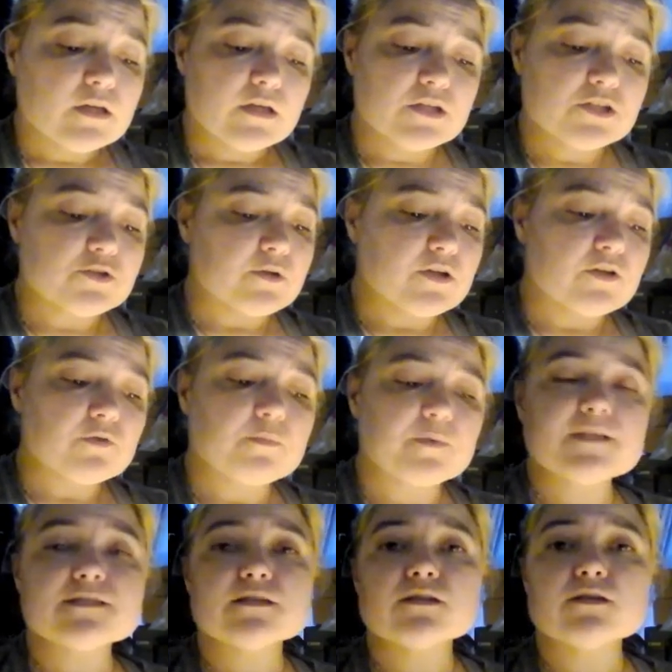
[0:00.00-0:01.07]
Get you another
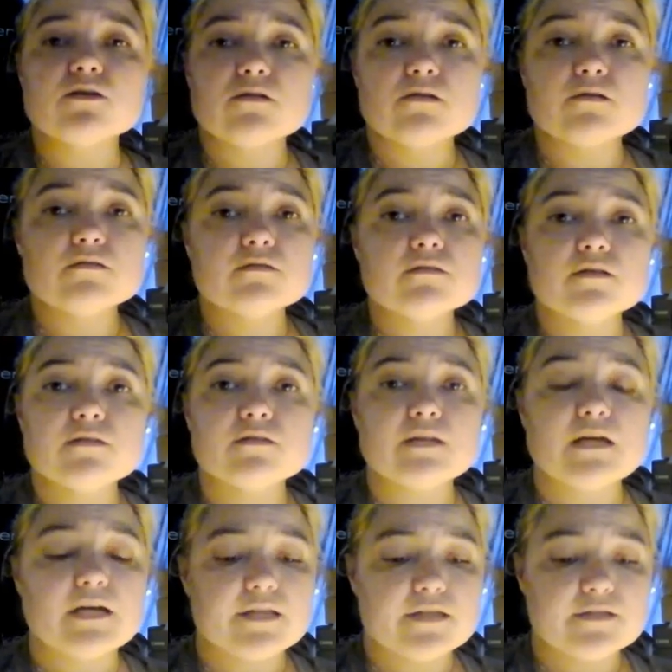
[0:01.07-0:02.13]
piece of yarn
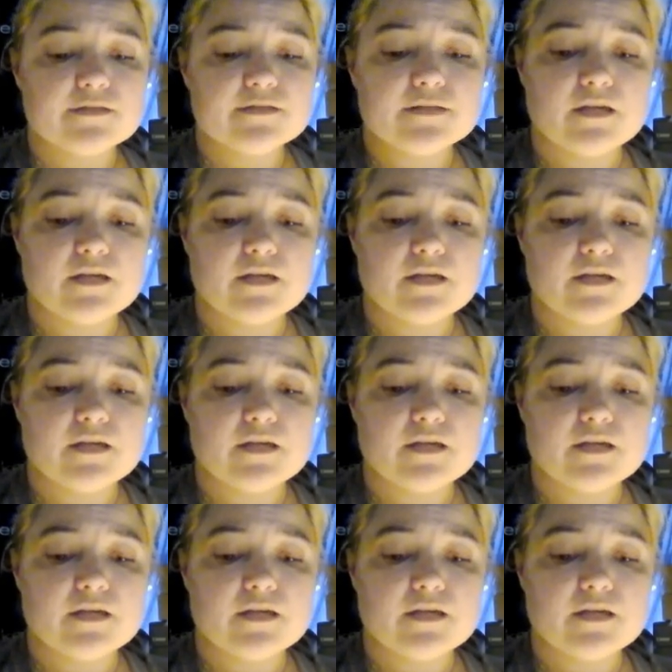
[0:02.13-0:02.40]
that is